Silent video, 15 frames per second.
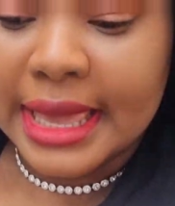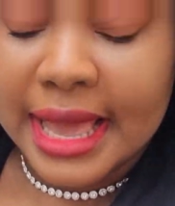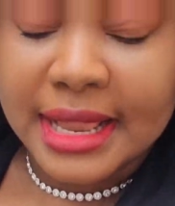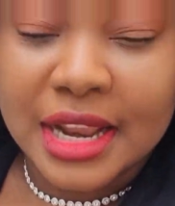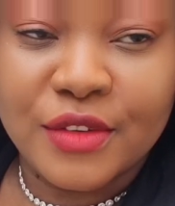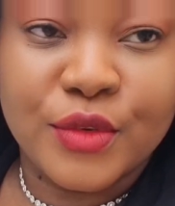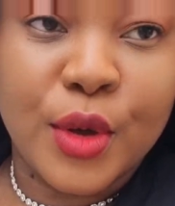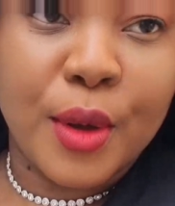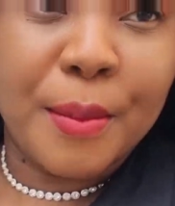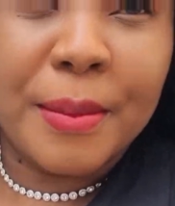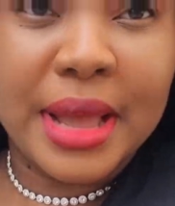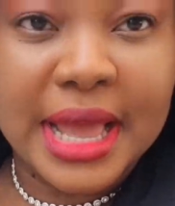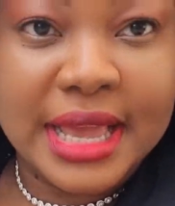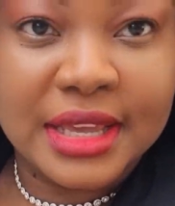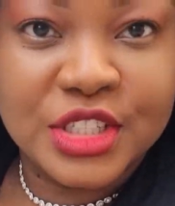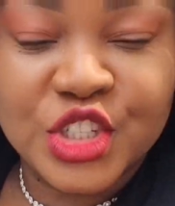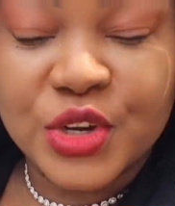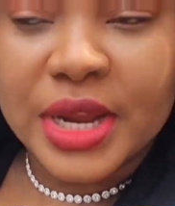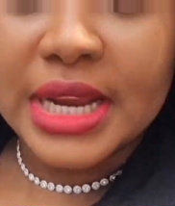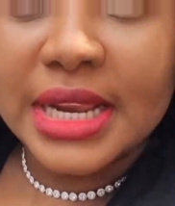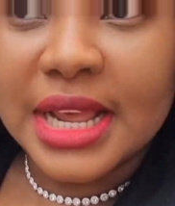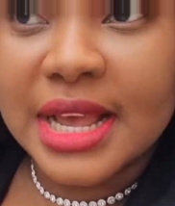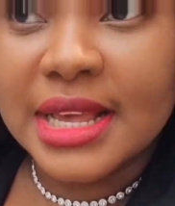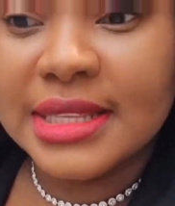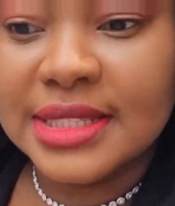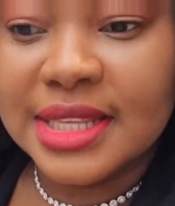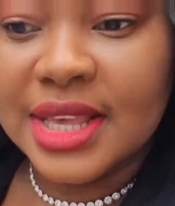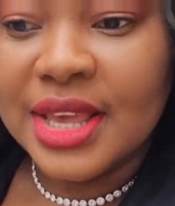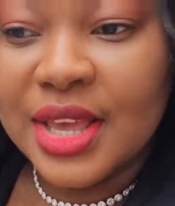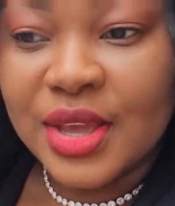and I've got my trainers,
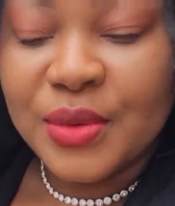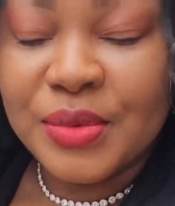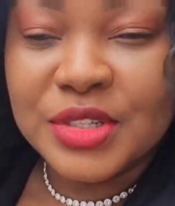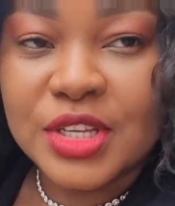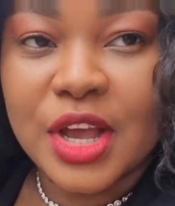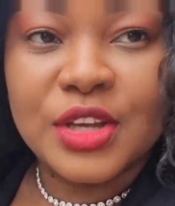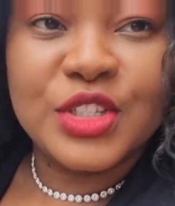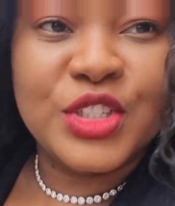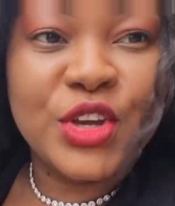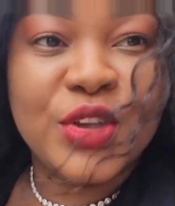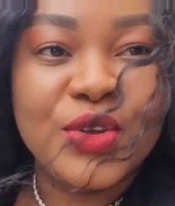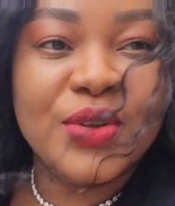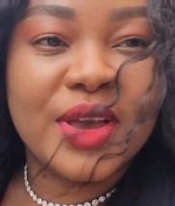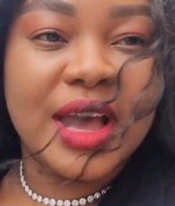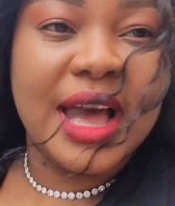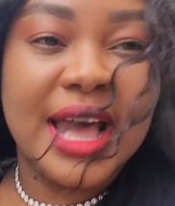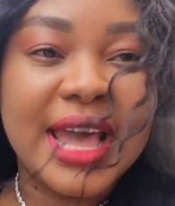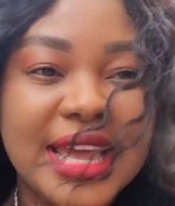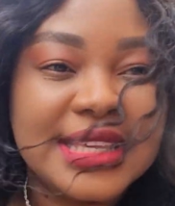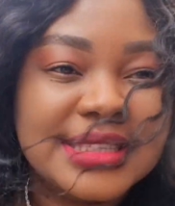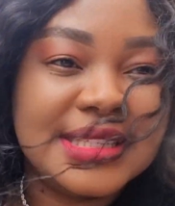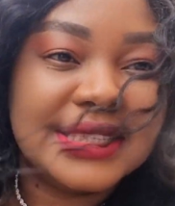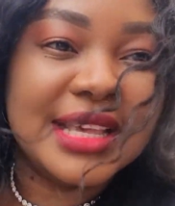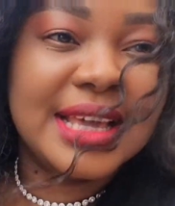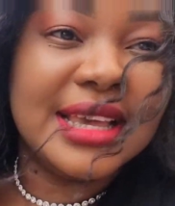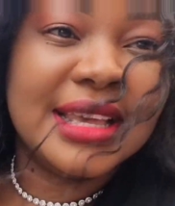which I'll show you guys.